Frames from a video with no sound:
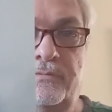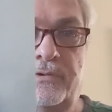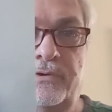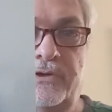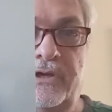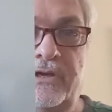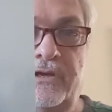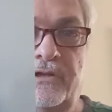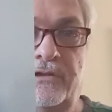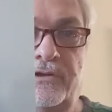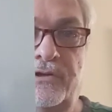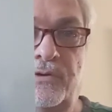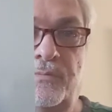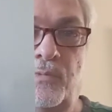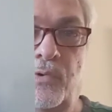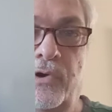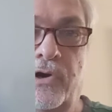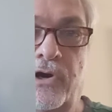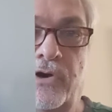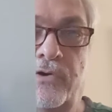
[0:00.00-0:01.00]
looking a little
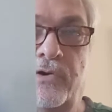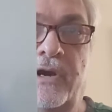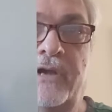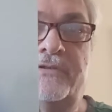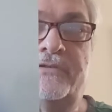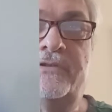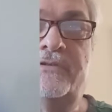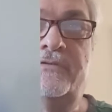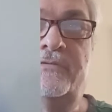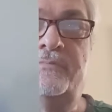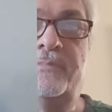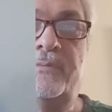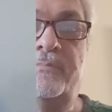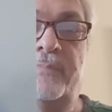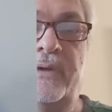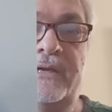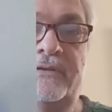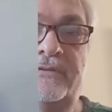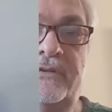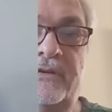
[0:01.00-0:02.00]
more aggressive, but
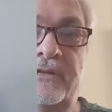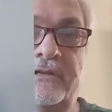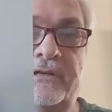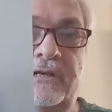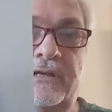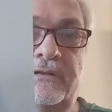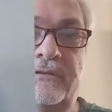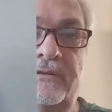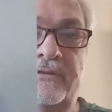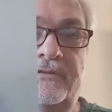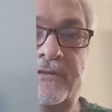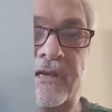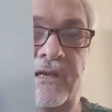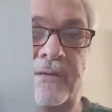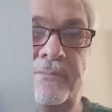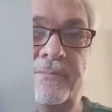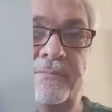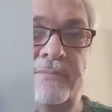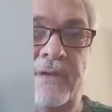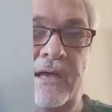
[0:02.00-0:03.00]
basically in the
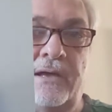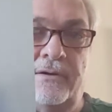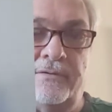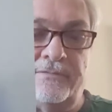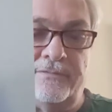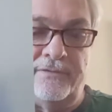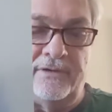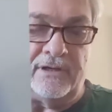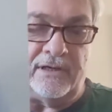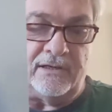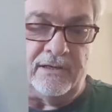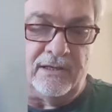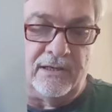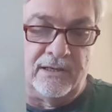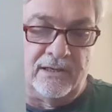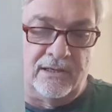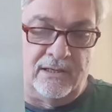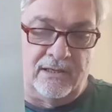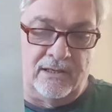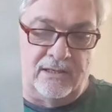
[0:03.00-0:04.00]
same outfit.
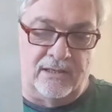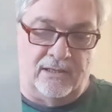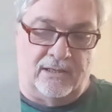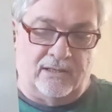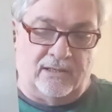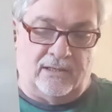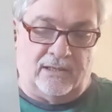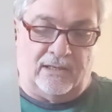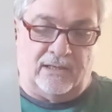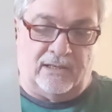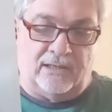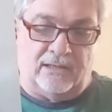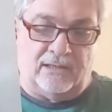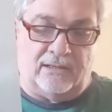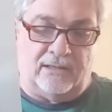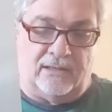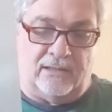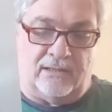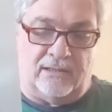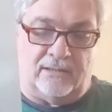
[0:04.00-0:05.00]

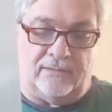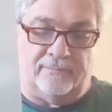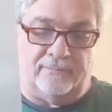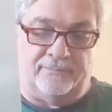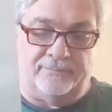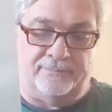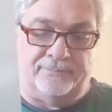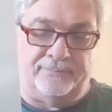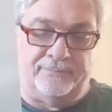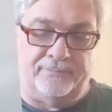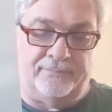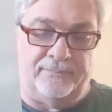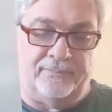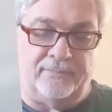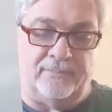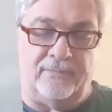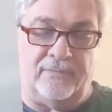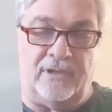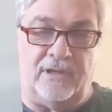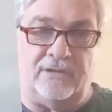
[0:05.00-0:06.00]
And
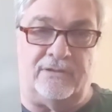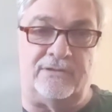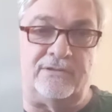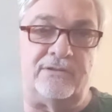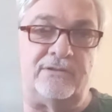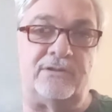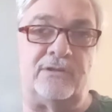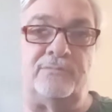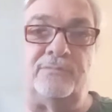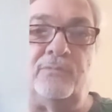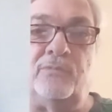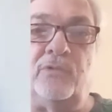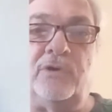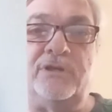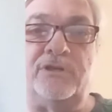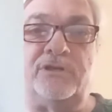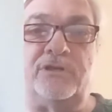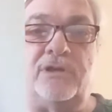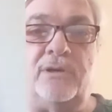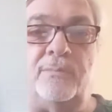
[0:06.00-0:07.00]
this
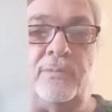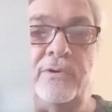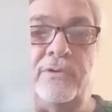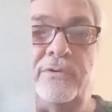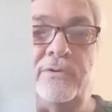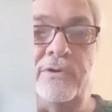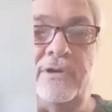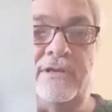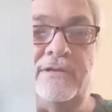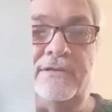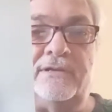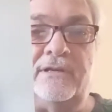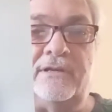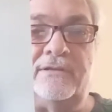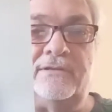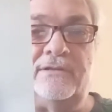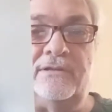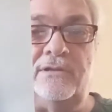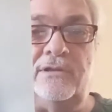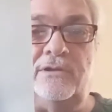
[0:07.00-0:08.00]
reached number
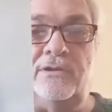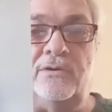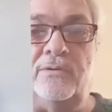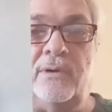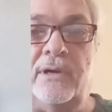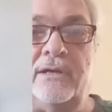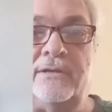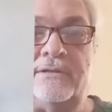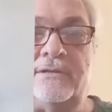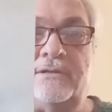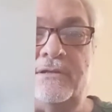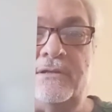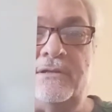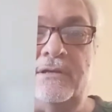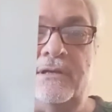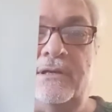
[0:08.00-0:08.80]
36 in the US.